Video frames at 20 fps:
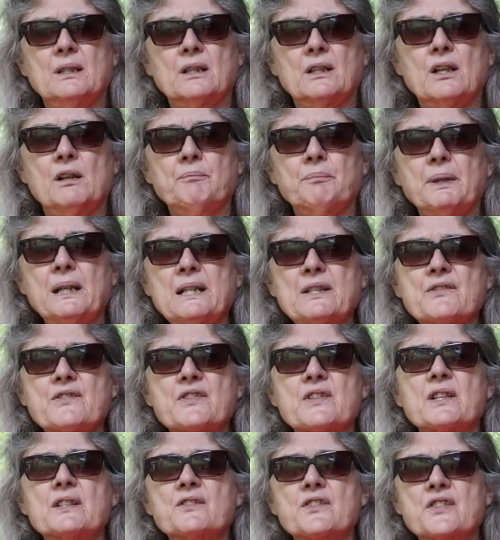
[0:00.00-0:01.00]

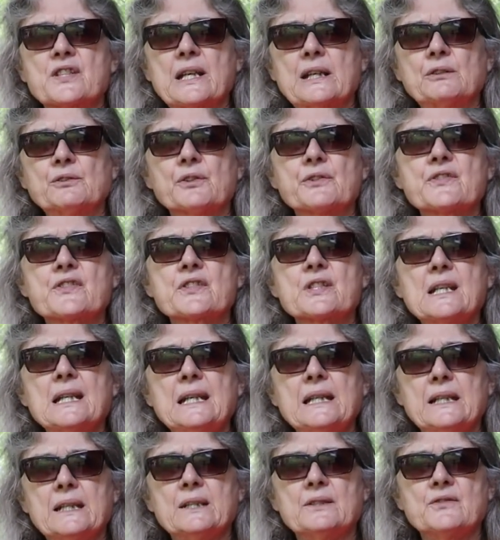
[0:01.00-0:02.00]
that sell
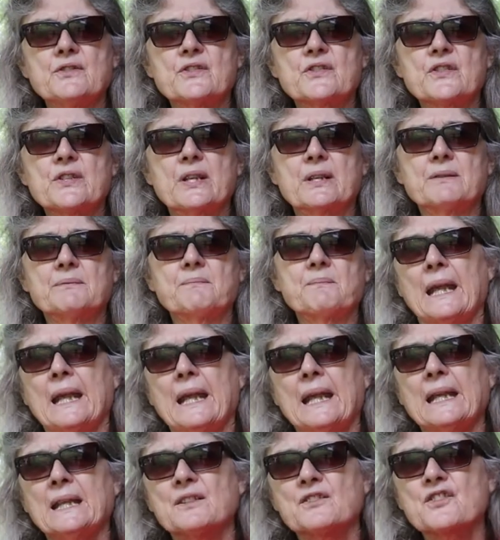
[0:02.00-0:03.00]
seeds,
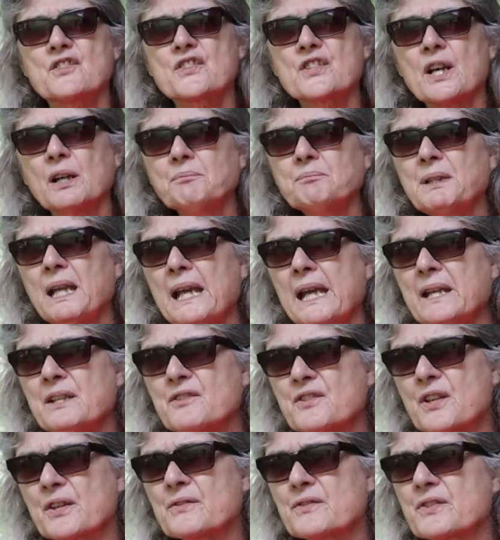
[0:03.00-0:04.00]
in some
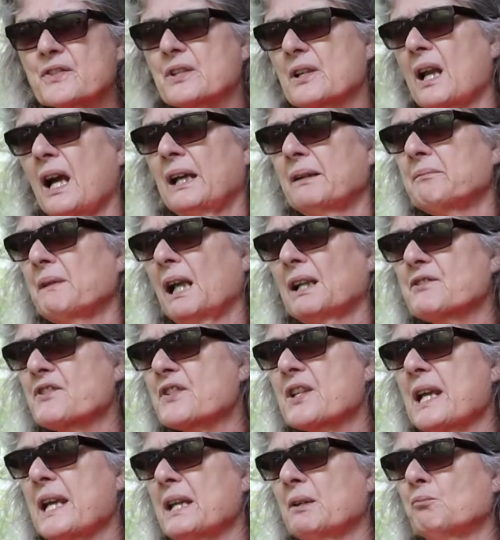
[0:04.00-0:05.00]
cases, now I'm not
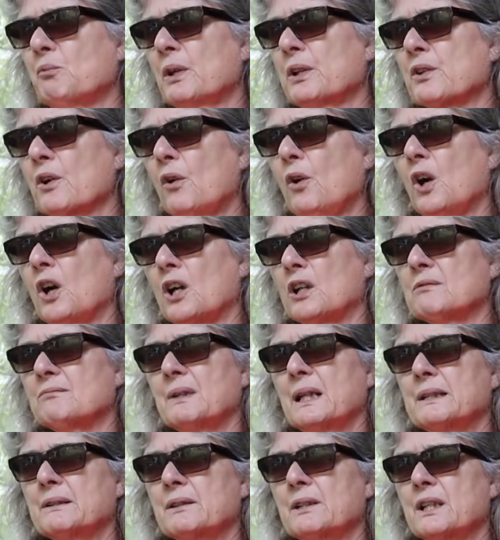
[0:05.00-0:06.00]
saying with all,
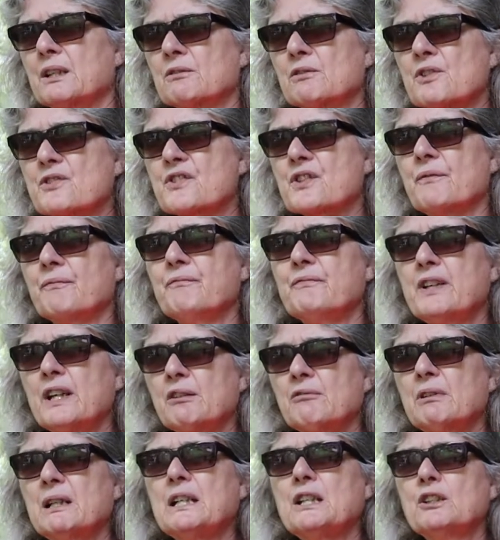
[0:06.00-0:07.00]
there are some
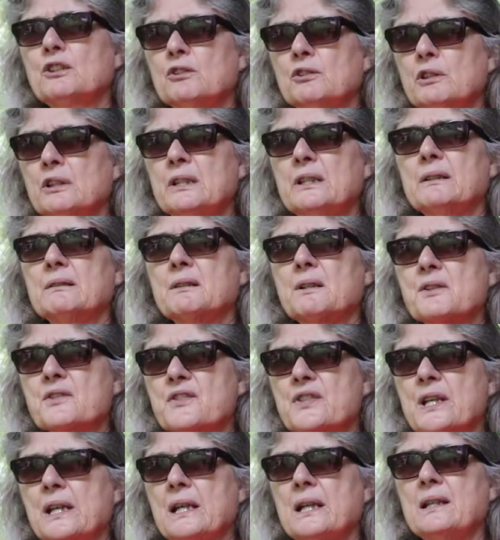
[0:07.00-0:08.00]
very good
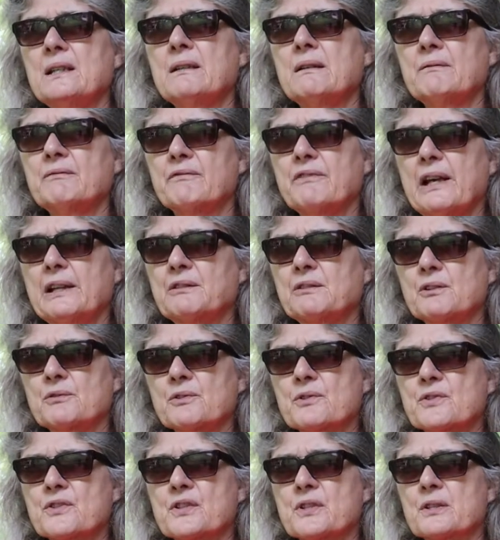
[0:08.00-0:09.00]
seed
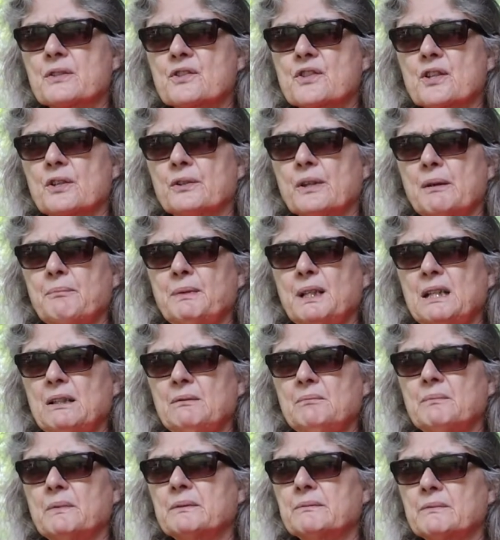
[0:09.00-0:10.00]
vendors. So let
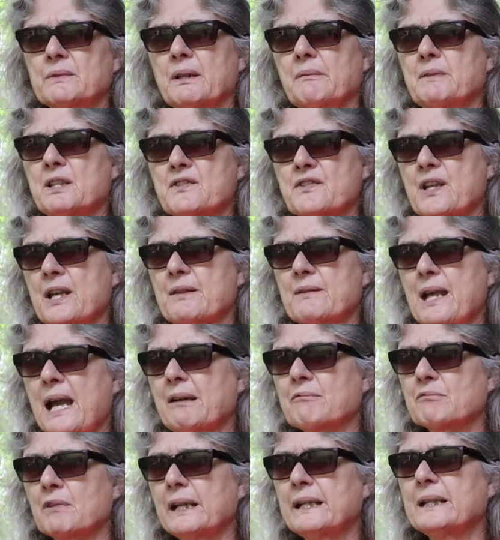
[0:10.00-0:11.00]
me say
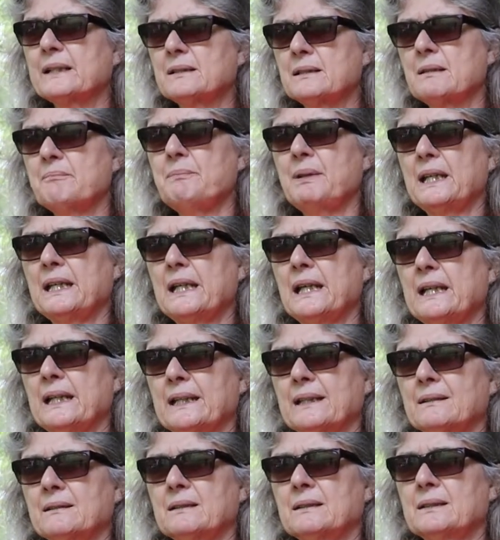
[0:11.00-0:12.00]
that right at the
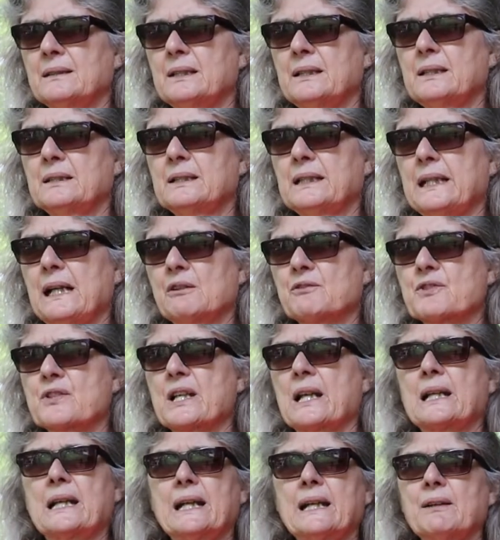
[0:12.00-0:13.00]
beginning, at the
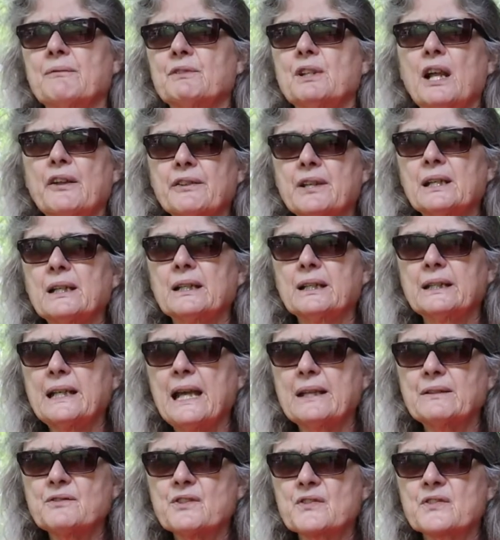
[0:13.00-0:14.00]
outset. I have nothing
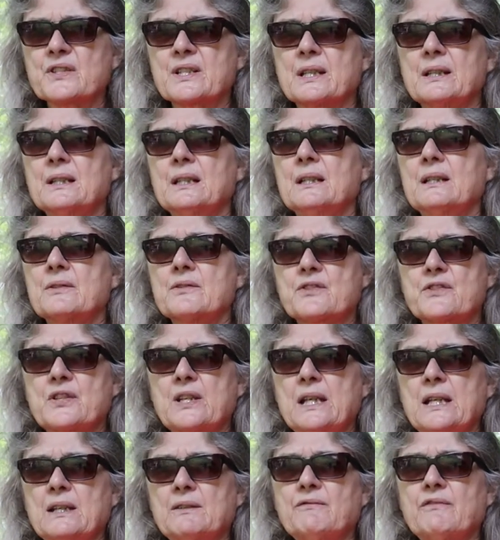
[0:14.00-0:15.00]
against
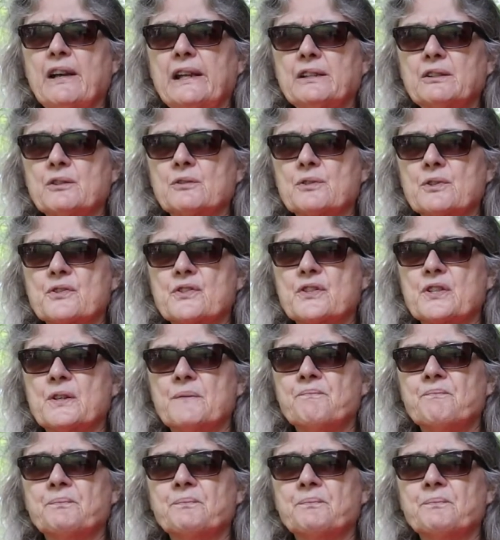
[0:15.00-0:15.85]
seed vendors.